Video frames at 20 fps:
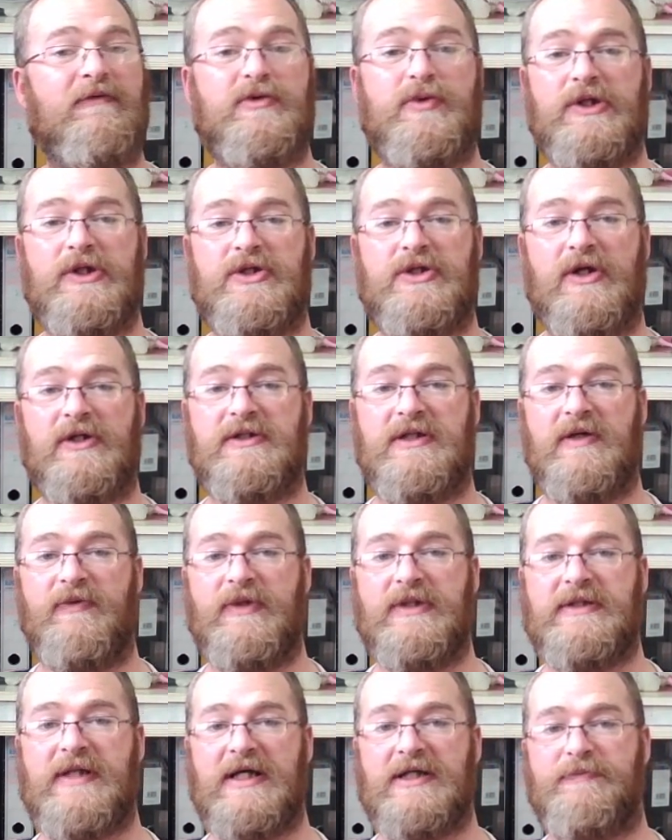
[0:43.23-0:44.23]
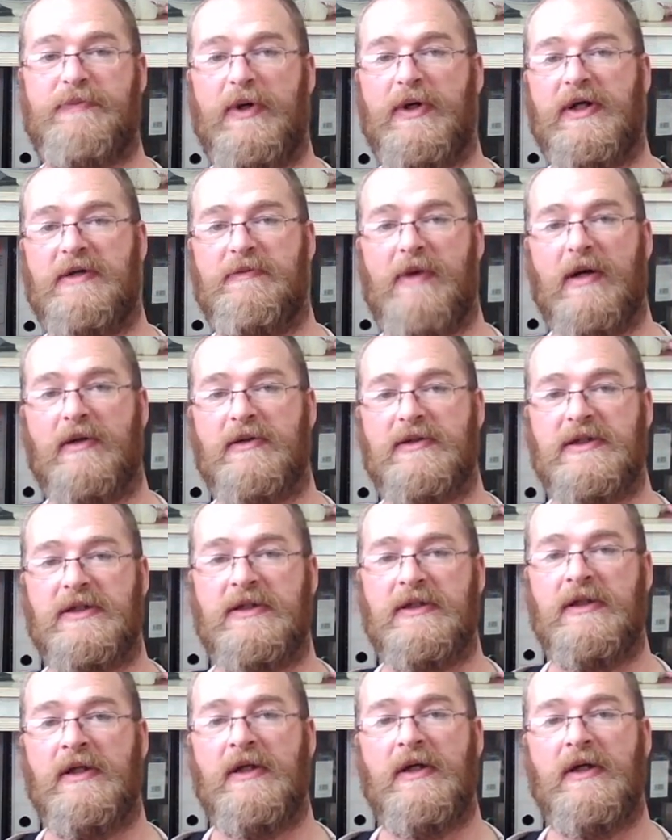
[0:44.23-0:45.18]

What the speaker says: twitch.tv/PokeMountain,